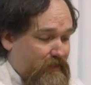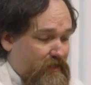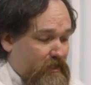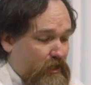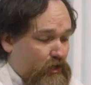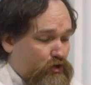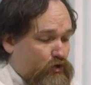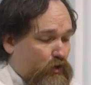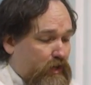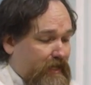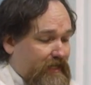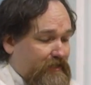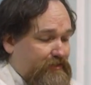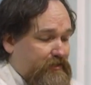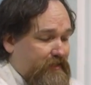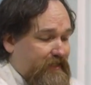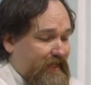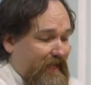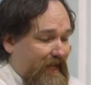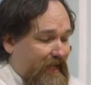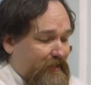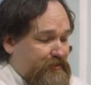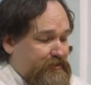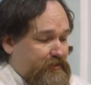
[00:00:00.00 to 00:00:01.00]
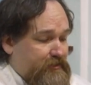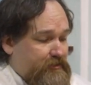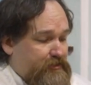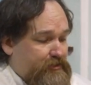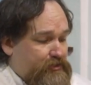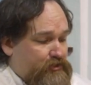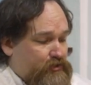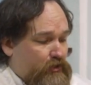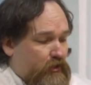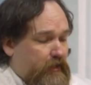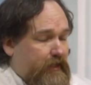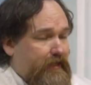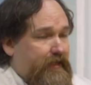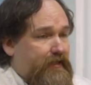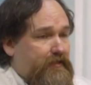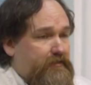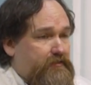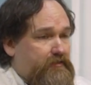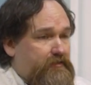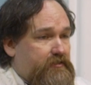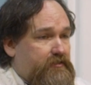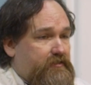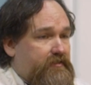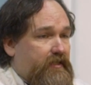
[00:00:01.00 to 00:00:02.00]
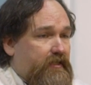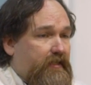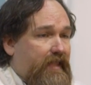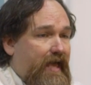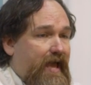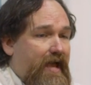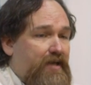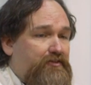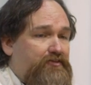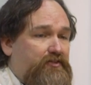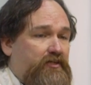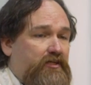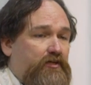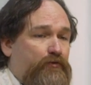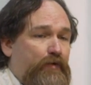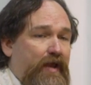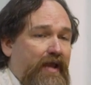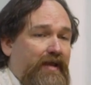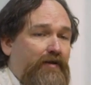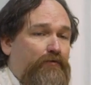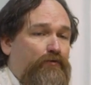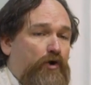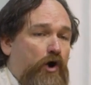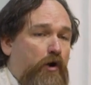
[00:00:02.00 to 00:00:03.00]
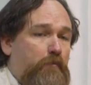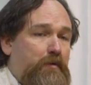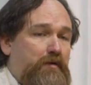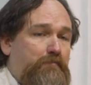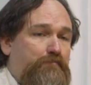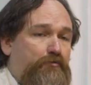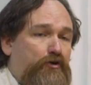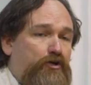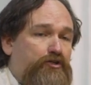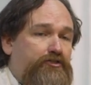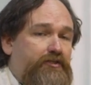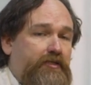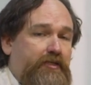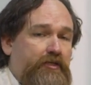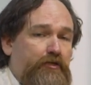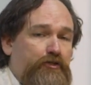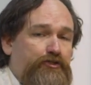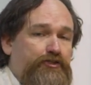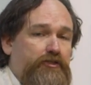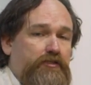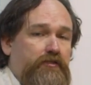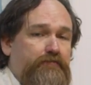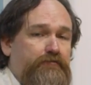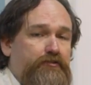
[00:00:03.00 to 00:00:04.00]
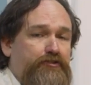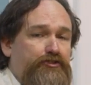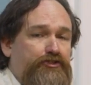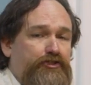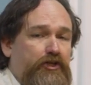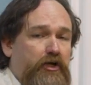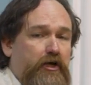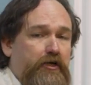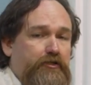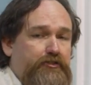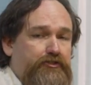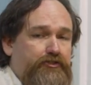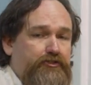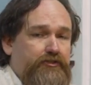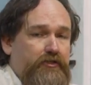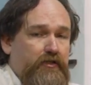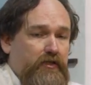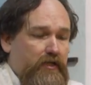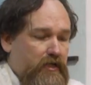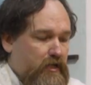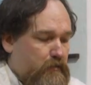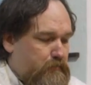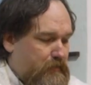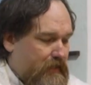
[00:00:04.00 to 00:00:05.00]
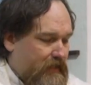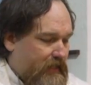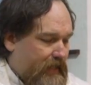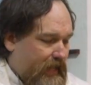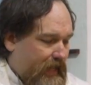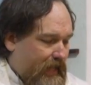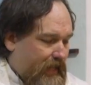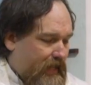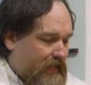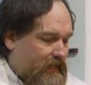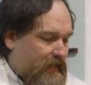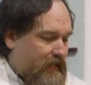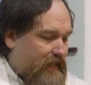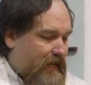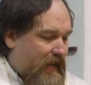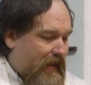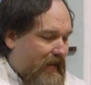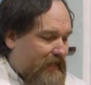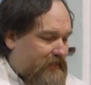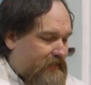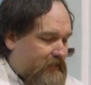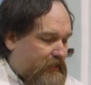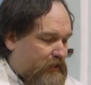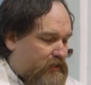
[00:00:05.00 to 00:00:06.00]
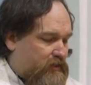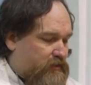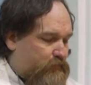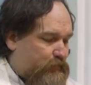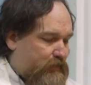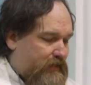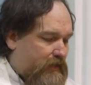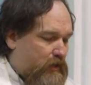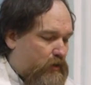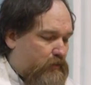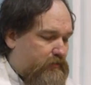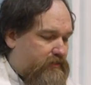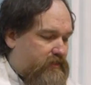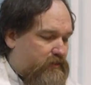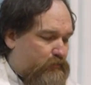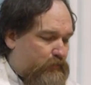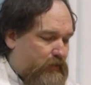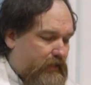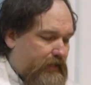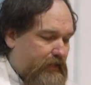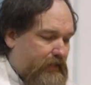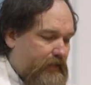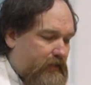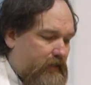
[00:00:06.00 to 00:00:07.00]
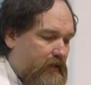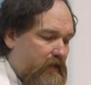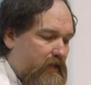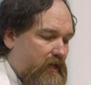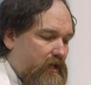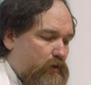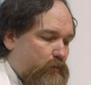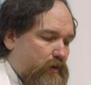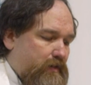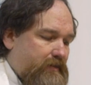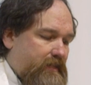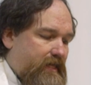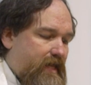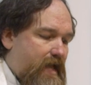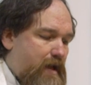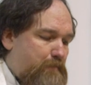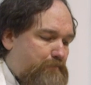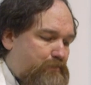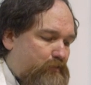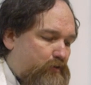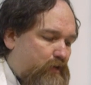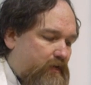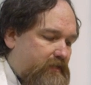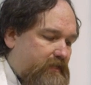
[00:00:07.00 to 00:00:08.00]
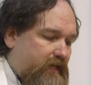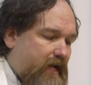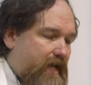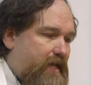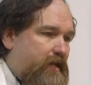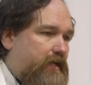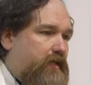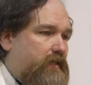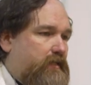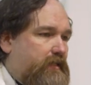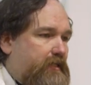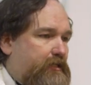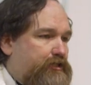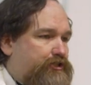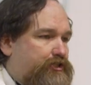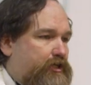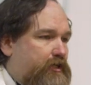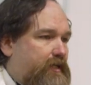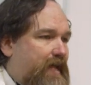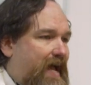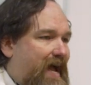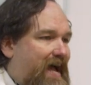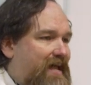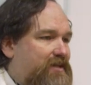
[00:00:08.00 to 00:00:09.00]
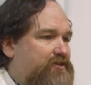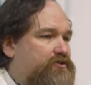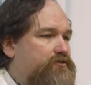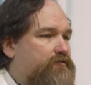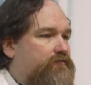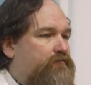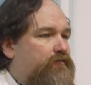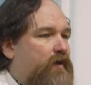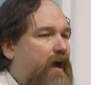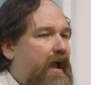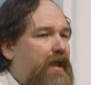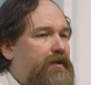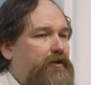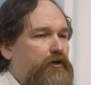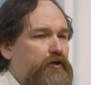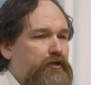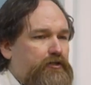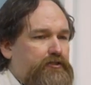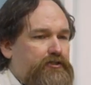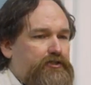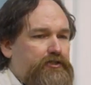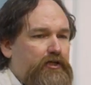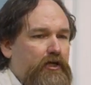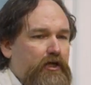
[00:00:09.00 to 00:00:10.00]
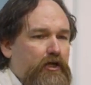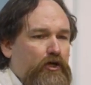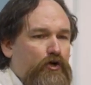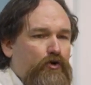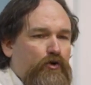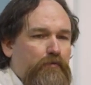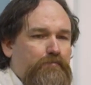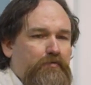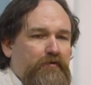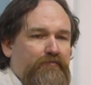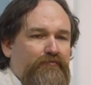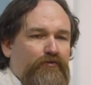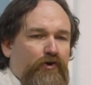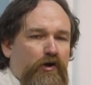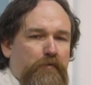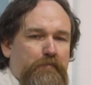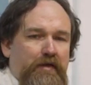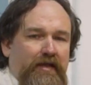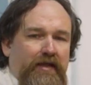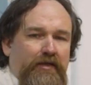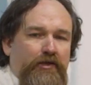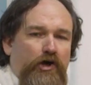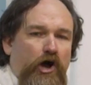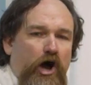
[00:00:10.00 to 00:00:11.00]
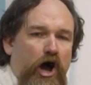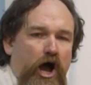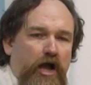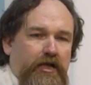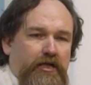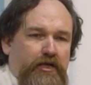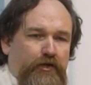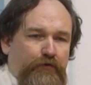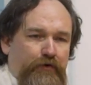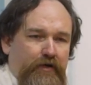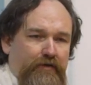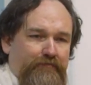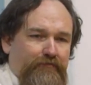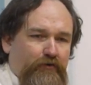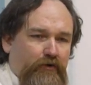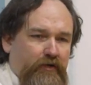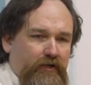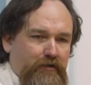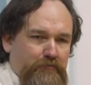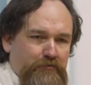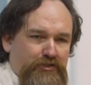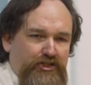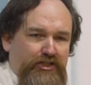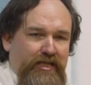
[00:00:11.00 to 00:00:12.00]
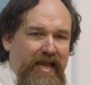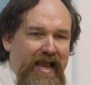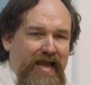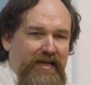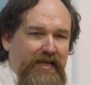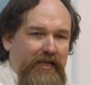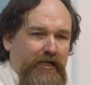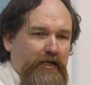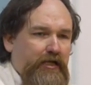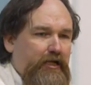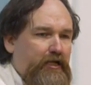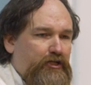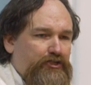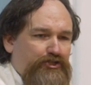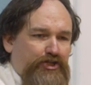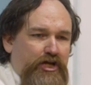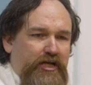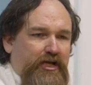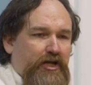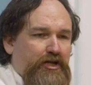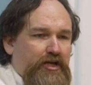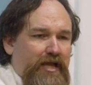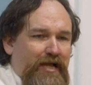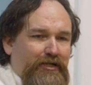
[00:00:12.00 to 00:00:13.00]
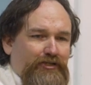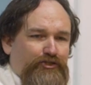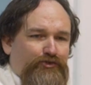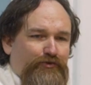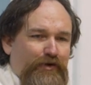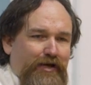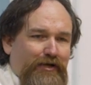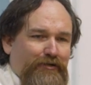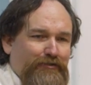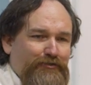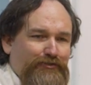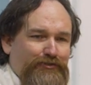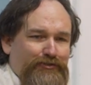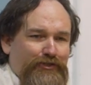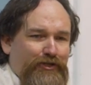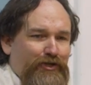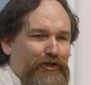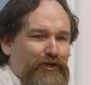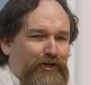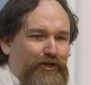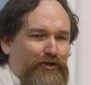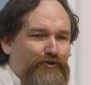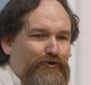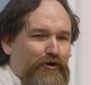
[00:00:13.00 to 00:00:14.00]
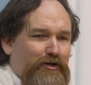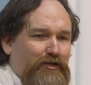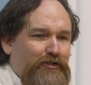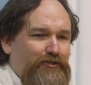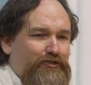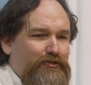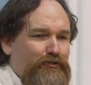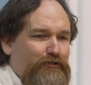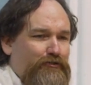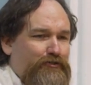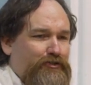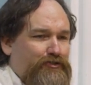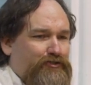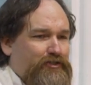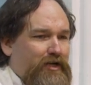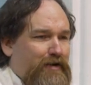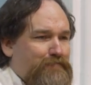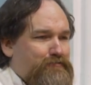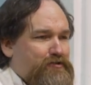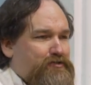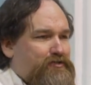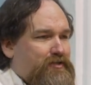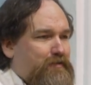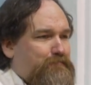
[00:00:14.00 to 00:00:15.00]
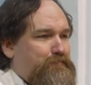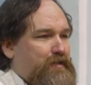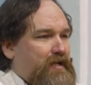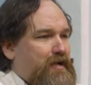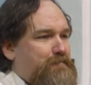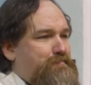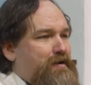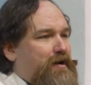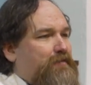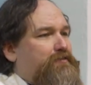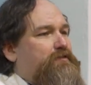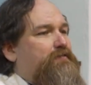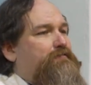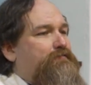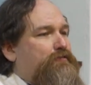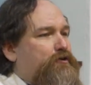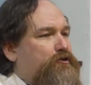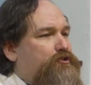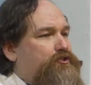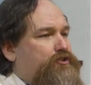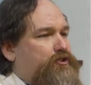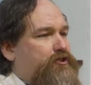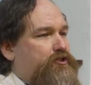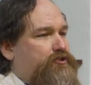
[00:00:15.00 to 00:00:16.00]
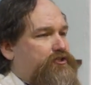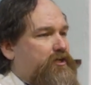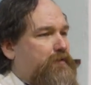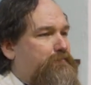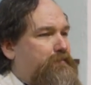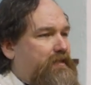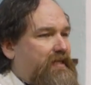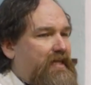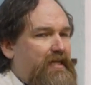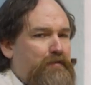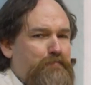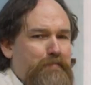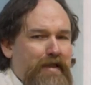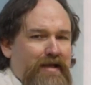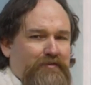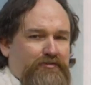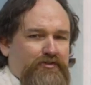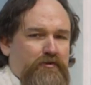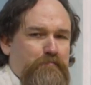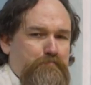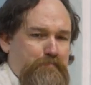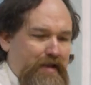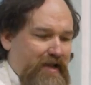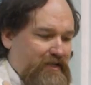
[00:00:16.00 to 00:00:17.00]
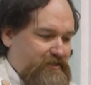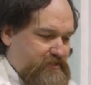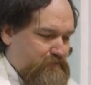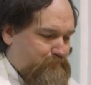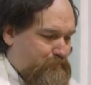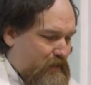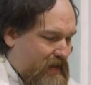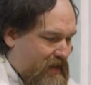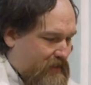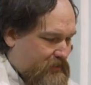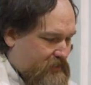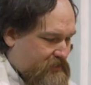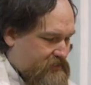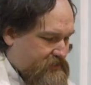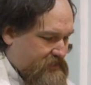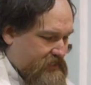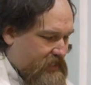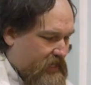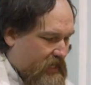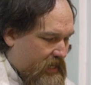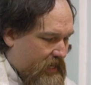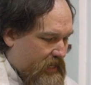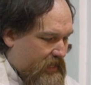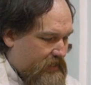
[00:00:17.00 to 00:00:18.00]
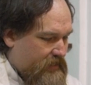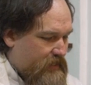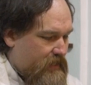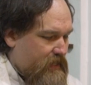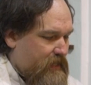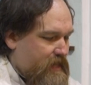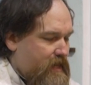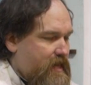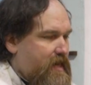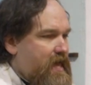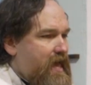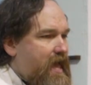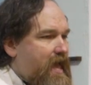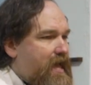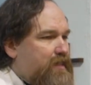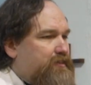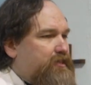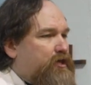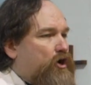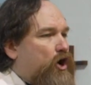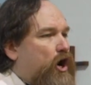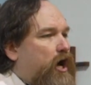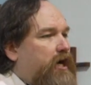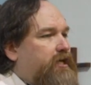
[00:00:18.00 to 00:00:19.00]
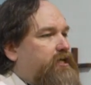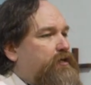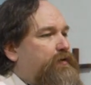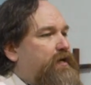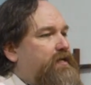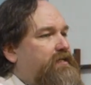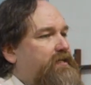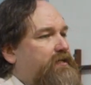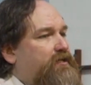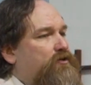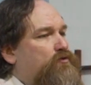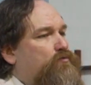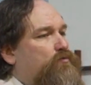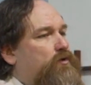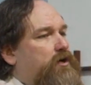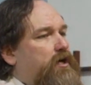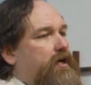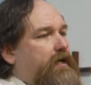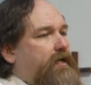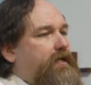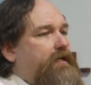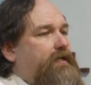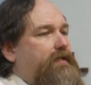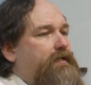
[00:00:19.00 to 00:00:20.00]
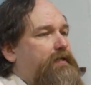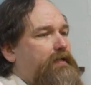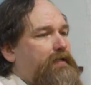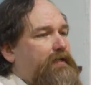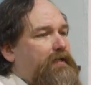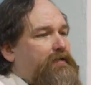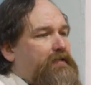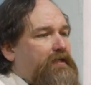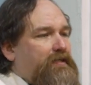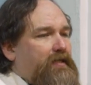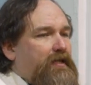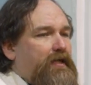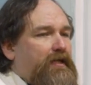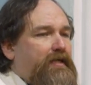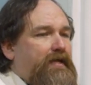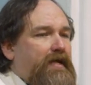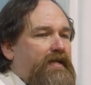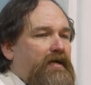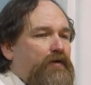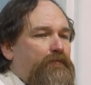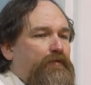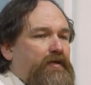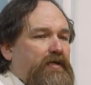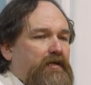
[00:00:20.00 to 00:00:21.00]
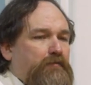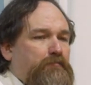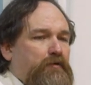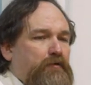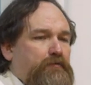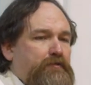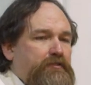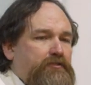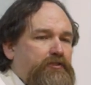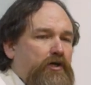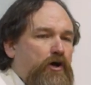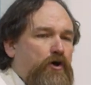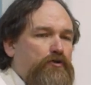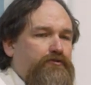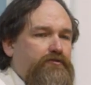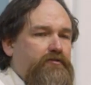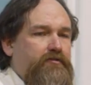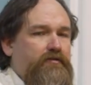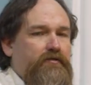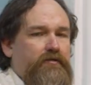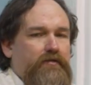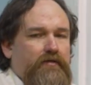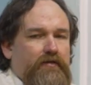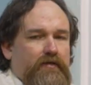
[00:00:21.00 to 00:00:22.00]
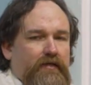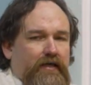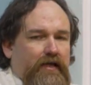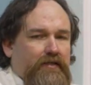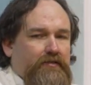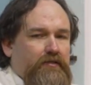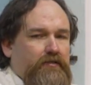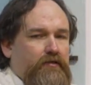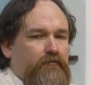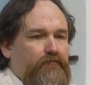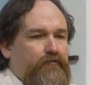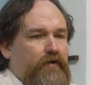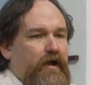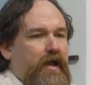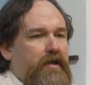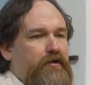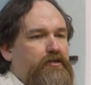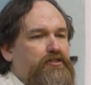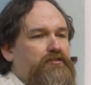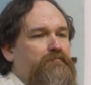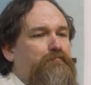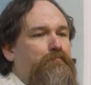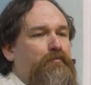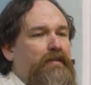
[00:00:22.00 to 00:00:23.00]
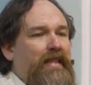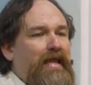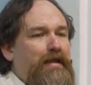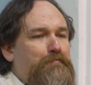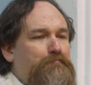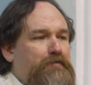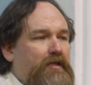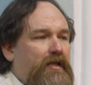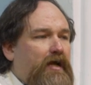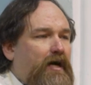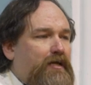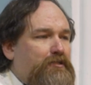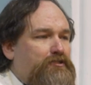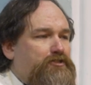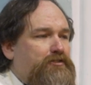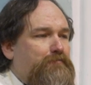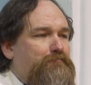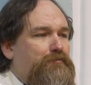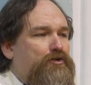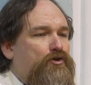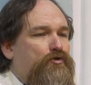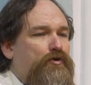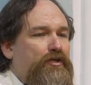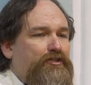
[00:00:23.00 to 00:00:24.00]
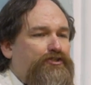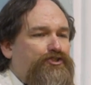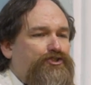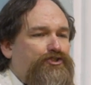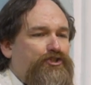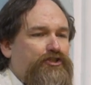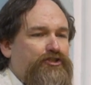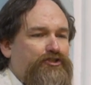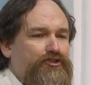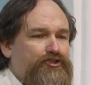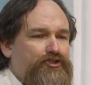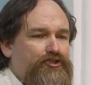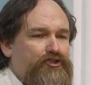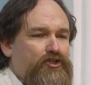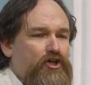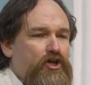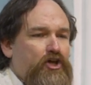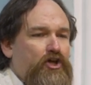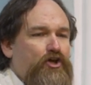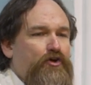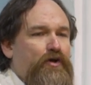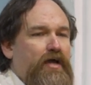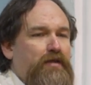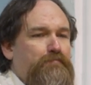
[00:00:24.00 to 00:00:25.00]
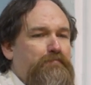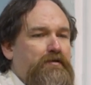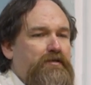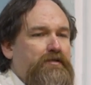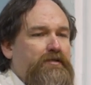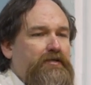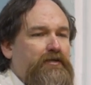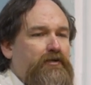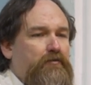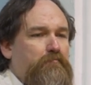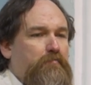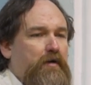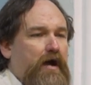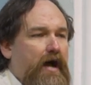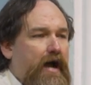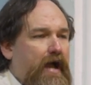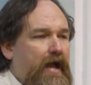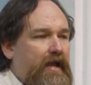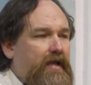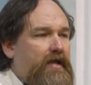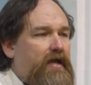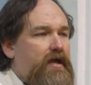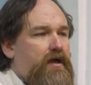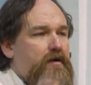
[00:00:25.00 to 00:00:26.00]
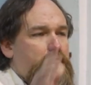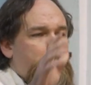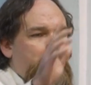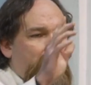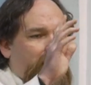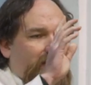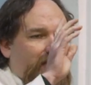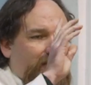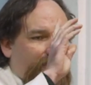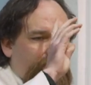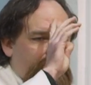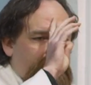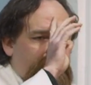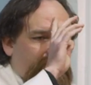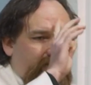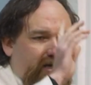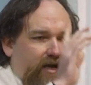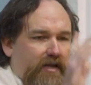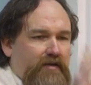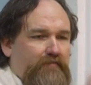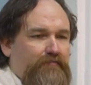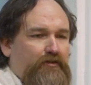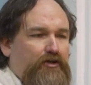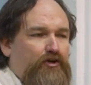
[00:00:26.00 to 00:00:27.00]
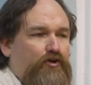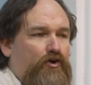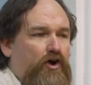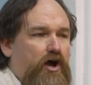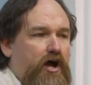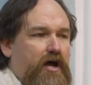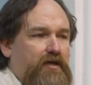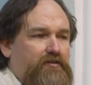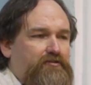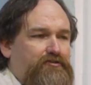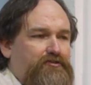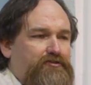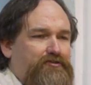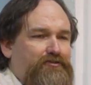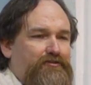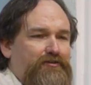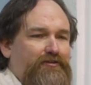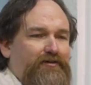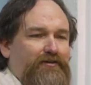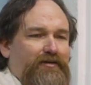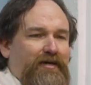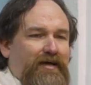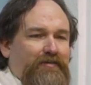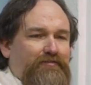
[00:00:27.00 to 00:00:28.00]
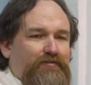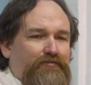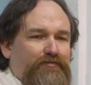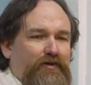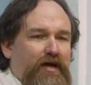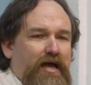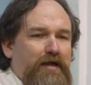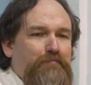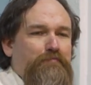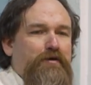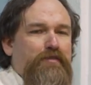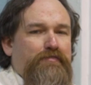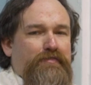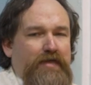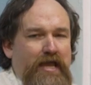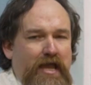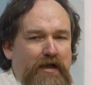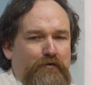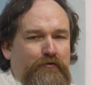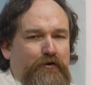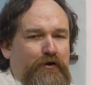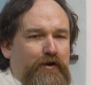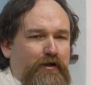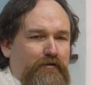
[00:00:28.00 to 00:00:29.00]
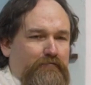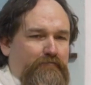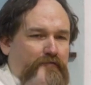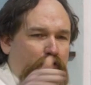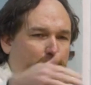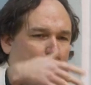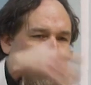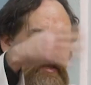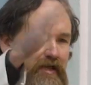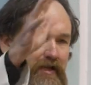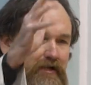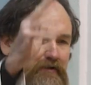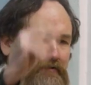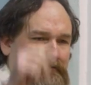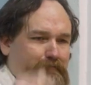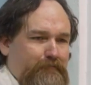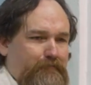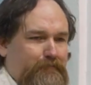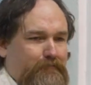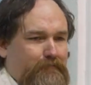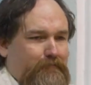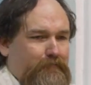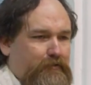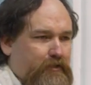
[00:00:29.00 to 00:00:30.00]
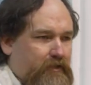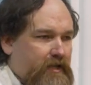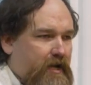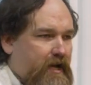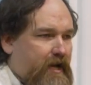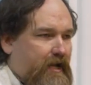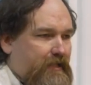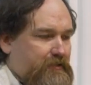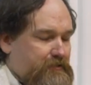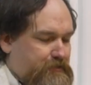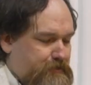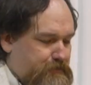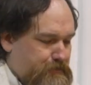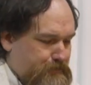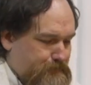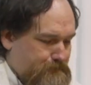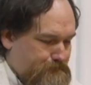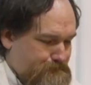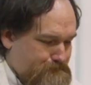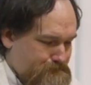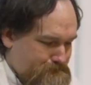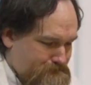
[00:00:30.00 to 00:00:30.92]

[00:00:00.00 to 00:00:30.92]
According to the ancient historians, the last great Roman persecution of the church began in AD 303 when the Emperor Diocletian had diviners who were performing an augury for him, scanning chicken entrails in order to discover something about the future, something he meant to base a policy on, and the augury didn't work. They didn't get a readable result. And the diviners blamed it on some Christians who had been nearby making the sign of the cross at the time when they were invoking the gods.